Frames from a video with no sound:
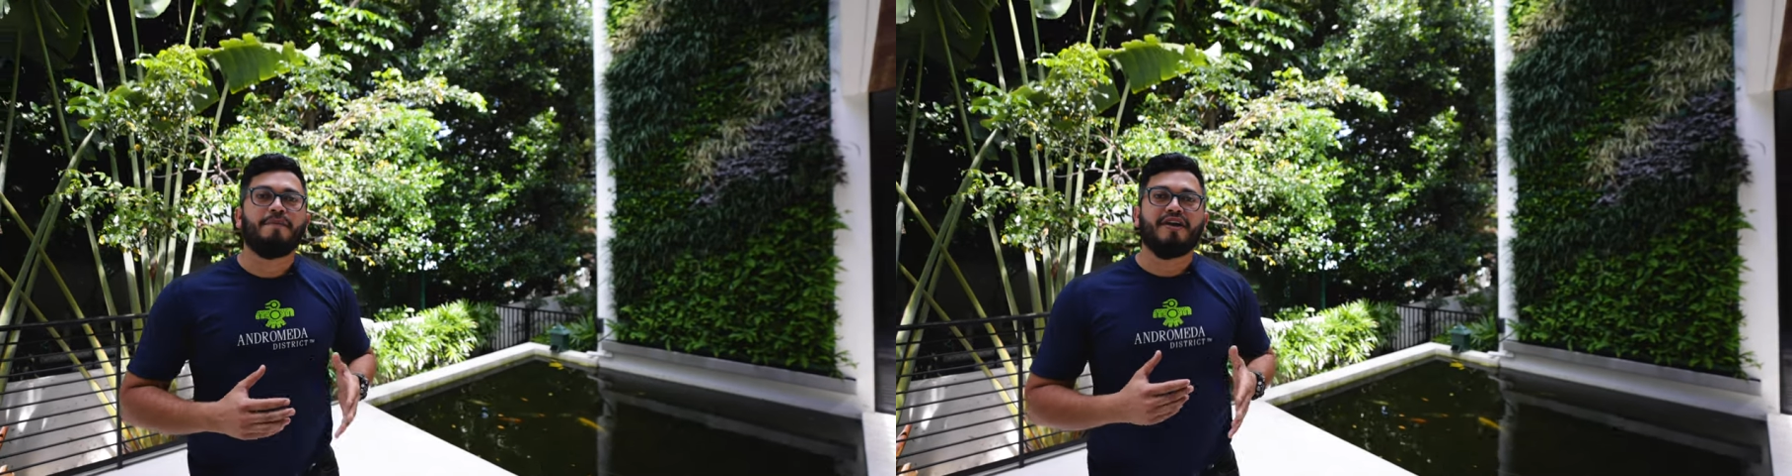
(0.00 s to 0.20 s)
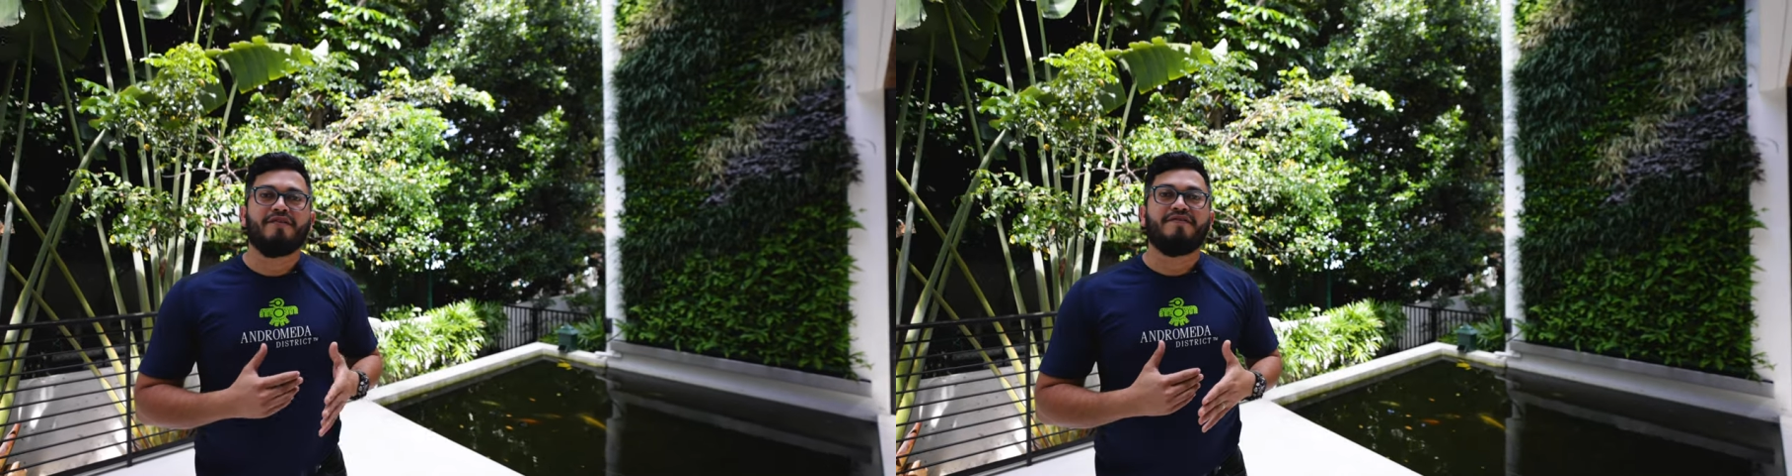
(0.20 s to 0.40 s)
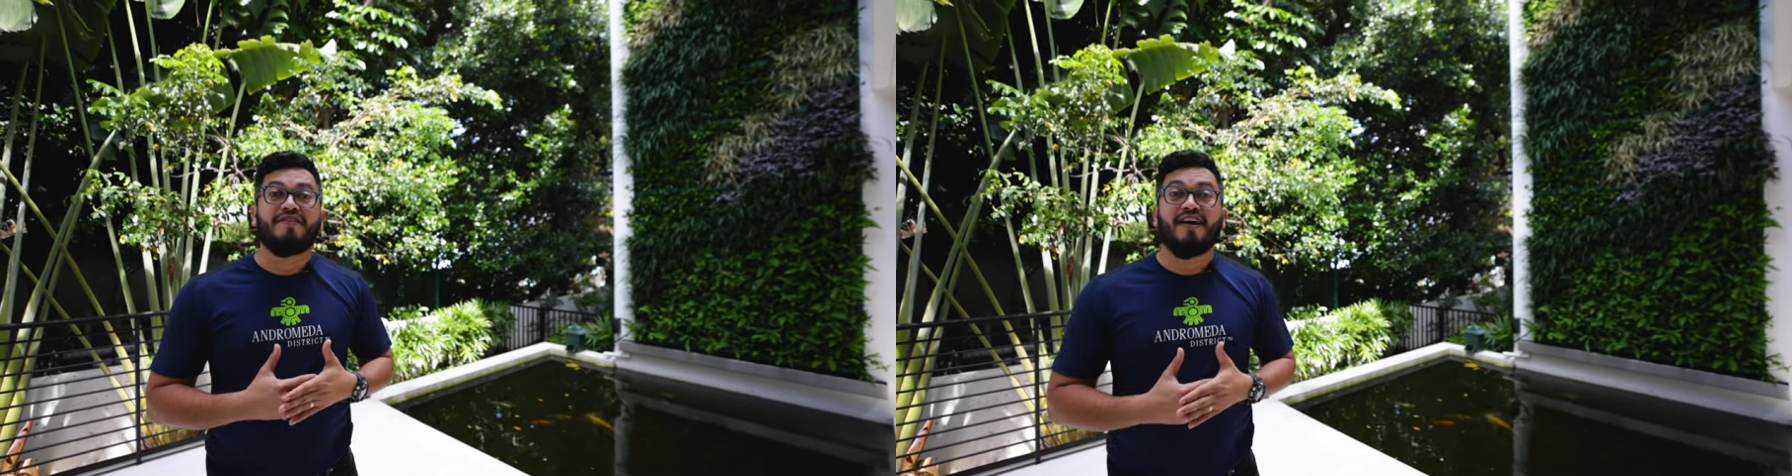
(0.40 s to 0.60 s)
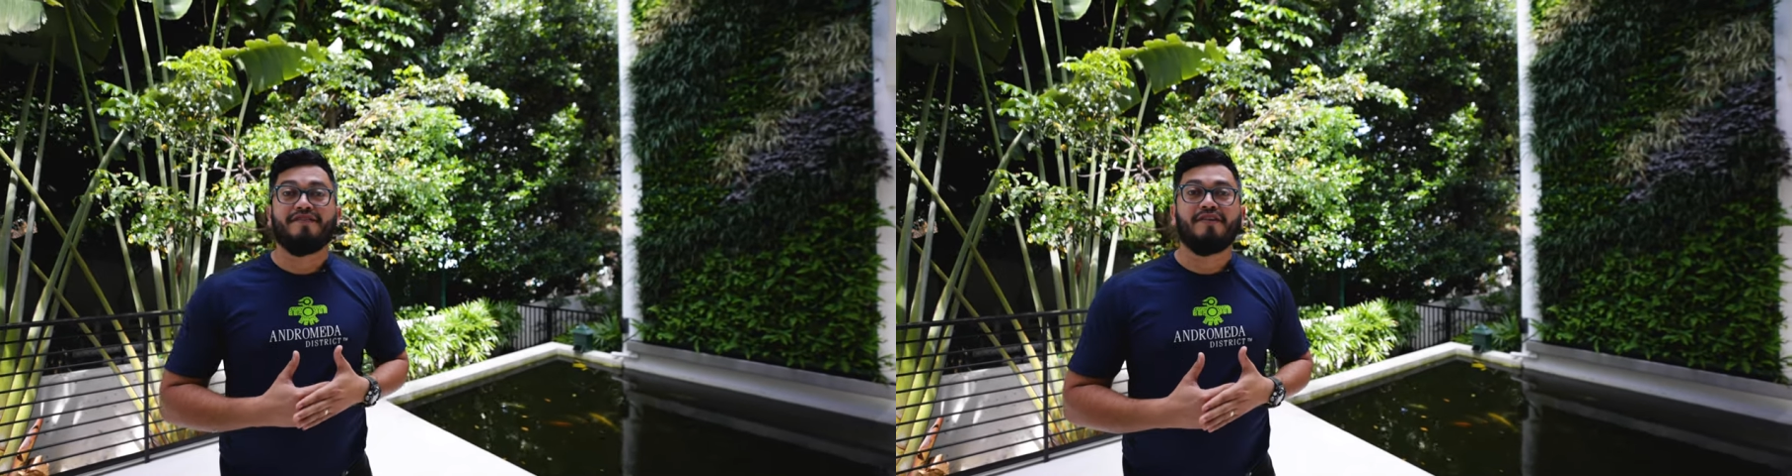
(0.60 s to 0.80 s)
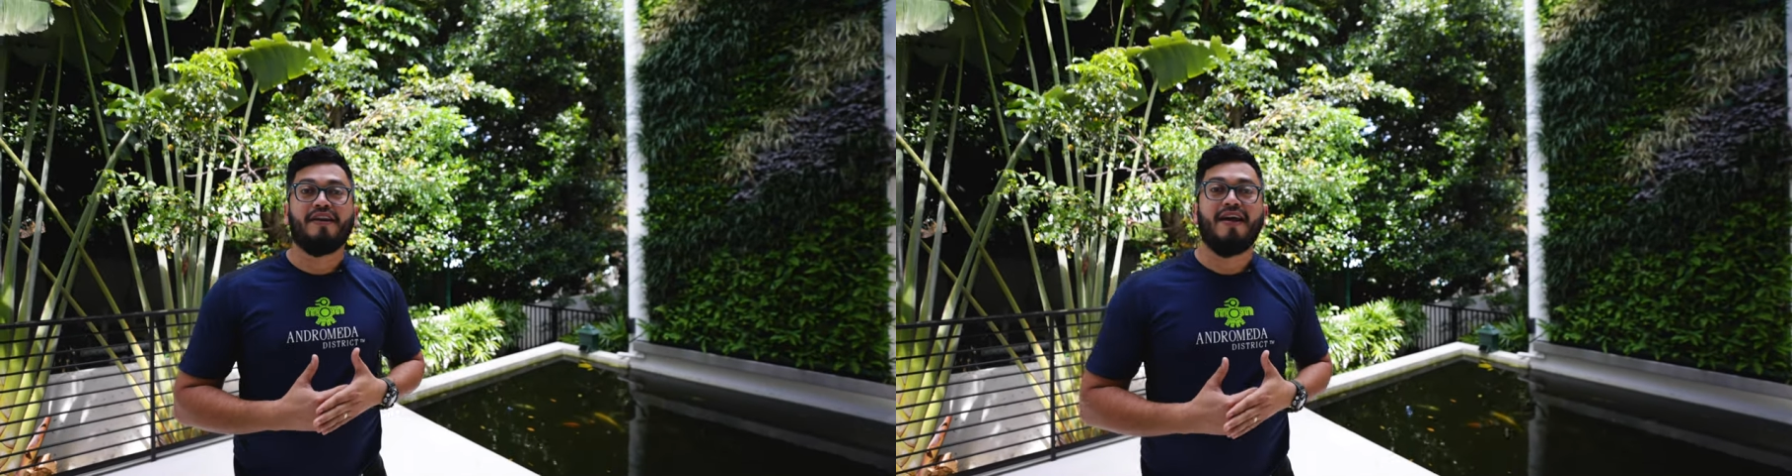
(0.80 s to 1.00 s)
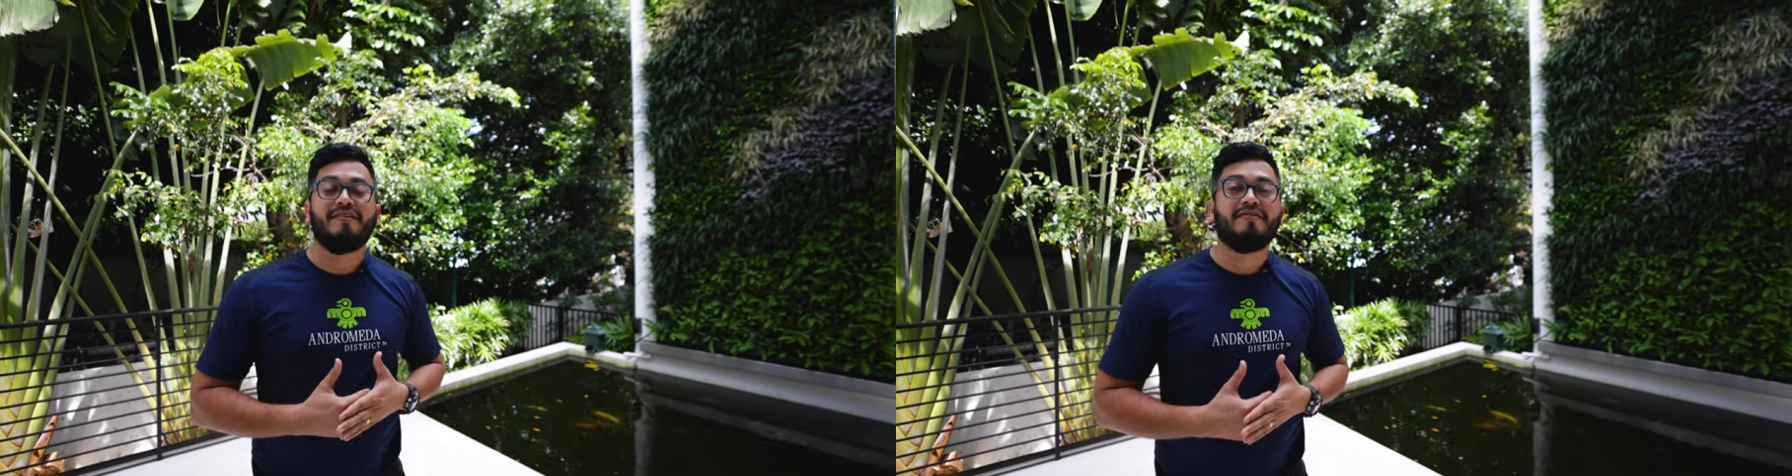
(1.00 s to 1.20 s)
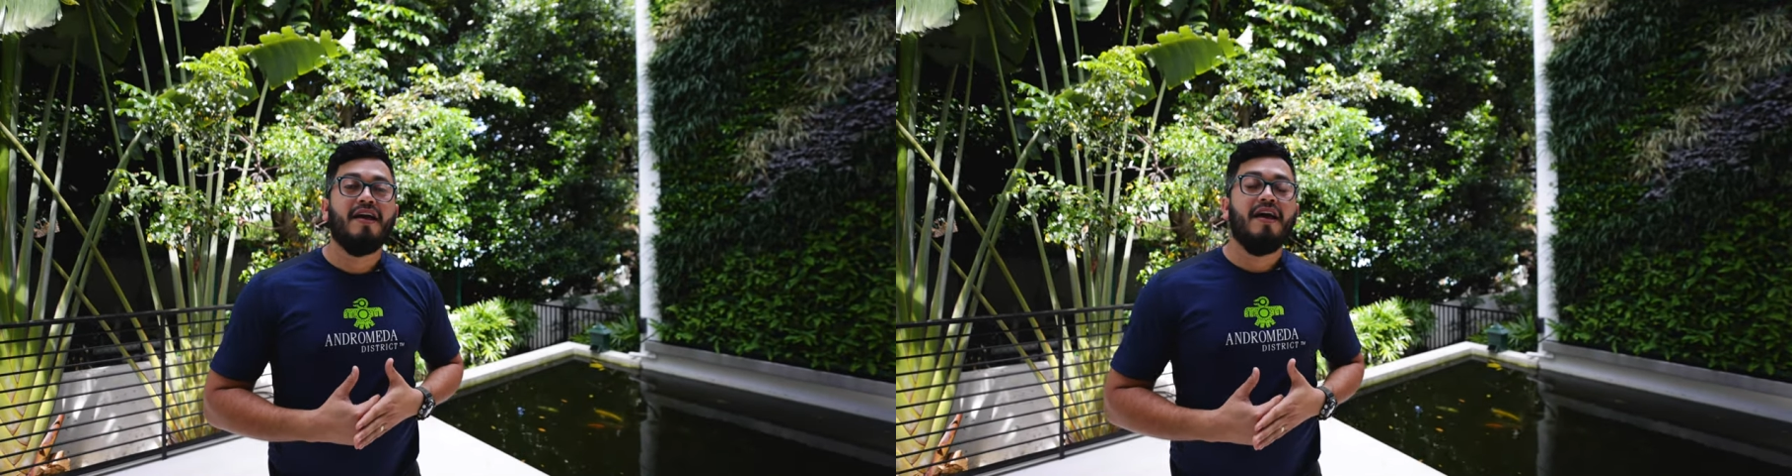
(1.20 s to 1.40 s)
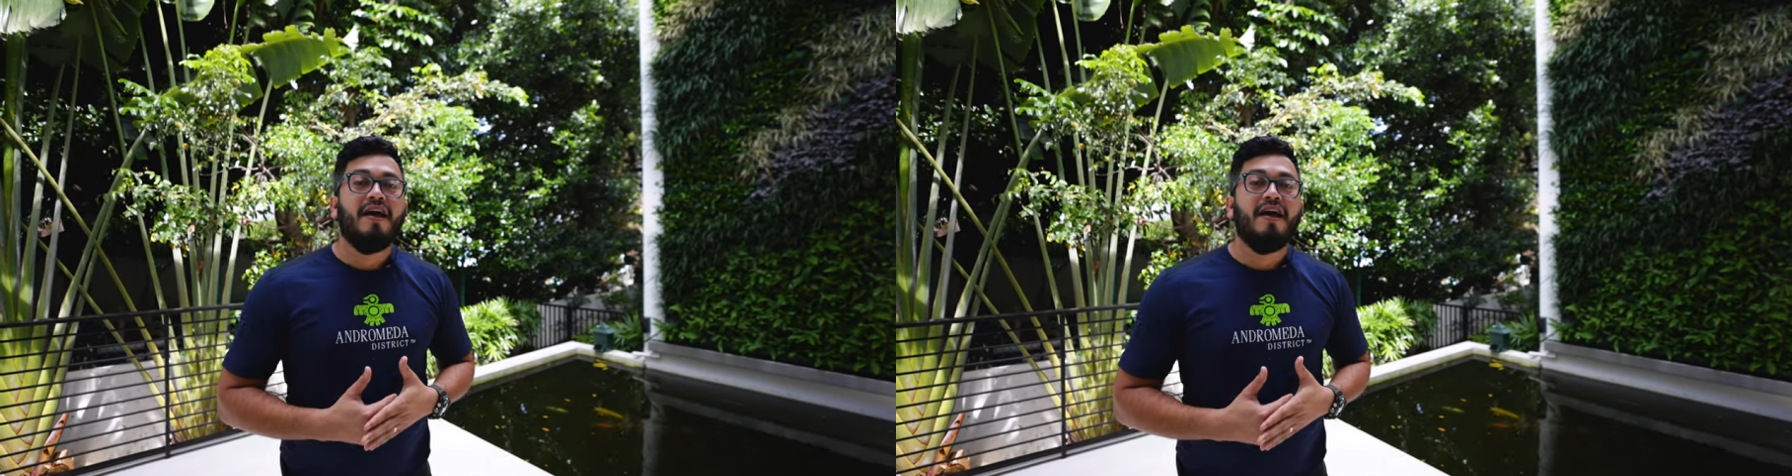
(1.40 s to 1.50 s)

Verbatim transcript: made of fiberglass.